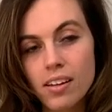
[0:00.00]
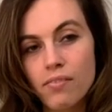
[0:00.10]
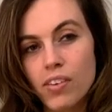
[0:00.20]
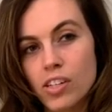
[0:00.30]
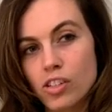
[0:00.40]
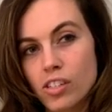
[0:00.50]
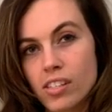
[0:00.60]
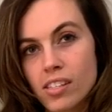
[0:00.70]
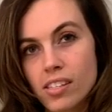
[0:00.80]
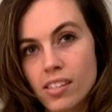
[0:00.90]

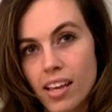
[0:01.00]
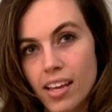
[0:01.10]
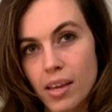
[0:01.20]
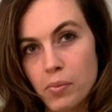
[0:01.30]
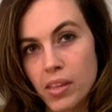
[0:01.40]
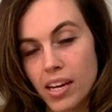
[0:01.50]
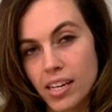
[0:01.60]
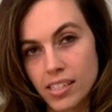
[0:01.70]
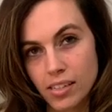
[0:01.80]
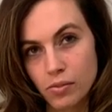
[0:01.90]
inventions that came in the
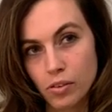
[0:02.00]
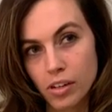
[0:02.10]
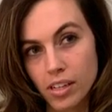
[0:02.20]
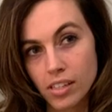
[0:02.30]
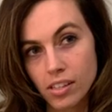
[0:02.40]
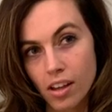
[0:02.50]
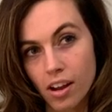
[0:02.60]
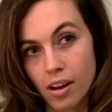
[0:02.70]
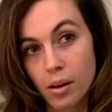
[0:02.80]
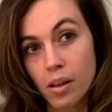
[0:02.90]
1940s
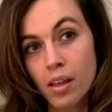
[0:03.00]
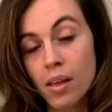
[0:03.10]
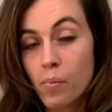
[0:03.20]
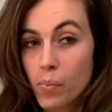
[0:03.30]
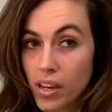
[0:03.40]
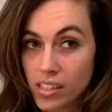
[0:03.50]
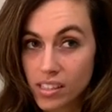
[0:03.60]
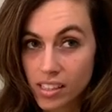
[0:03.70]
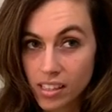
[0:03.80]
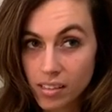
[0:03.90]
are
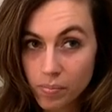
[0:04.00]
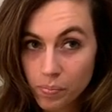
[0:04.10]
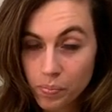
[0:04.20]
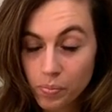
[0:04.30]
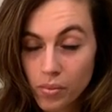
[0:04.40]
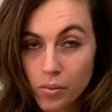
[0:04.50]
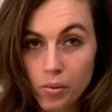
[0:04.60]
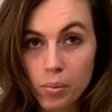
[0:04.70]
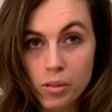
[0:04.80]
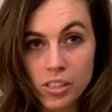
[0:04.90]
penicillin,
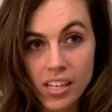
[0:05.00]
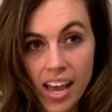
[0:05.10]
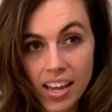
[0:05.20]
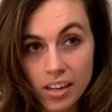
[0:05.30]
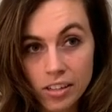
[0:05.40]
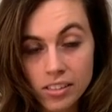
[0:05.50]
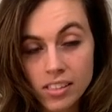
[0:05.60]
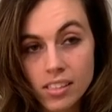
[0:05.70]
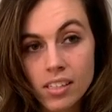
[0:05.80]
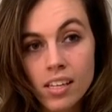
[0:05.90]
rubber
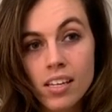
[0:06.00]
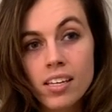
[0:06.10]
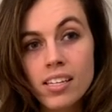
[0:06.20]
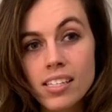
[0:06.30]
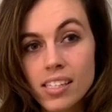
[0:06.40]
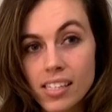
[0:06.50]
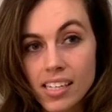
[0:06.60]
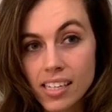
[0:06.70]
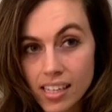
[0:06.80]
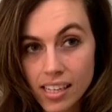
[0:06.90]
tires,
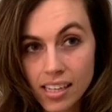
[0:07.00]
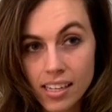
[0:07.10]
slinky,